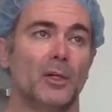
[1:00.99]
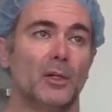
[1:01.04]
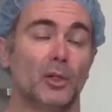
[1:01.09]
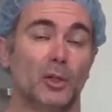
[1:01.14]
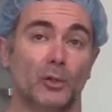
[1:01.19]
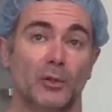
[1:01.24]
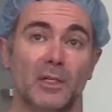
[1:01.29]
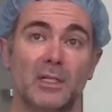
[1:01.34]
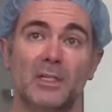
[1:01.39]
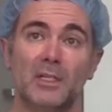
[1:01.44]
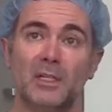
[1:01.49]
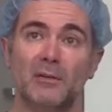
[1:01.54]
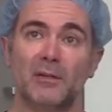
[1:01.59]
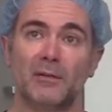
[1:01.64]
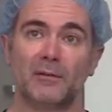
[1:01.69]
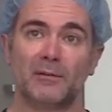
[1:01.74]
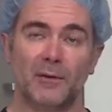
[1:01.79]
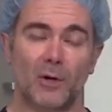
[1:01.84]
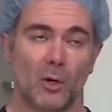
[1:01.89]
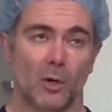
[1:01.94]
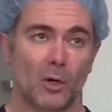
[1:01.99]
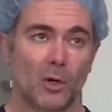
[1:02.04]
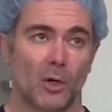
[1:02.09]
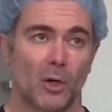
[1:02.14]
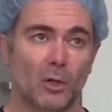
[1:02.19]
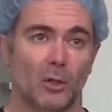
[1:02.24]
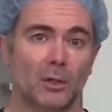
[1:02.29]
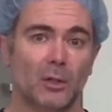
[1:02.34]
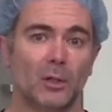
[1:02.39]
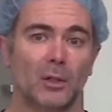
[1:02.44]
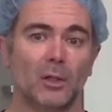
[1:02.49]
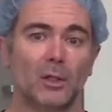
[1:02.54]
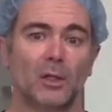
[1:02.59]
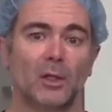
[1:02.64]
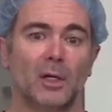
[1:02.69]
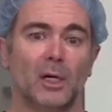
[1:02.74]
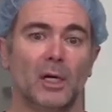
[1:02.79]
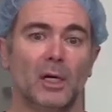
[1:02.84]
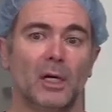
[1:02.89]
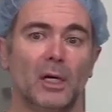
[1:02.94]
to receive a phone call
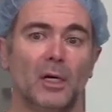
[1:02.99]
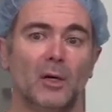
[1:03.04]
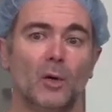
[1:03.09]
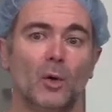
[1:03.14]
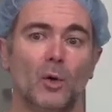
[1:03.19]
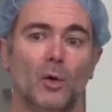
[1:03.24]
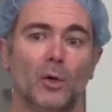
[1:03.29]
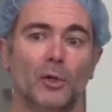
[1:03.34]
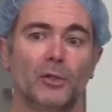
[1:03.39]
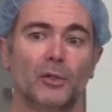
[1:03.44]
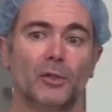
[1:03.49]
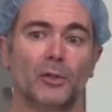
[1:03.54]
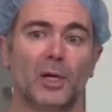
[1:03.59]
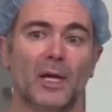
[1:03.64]
or to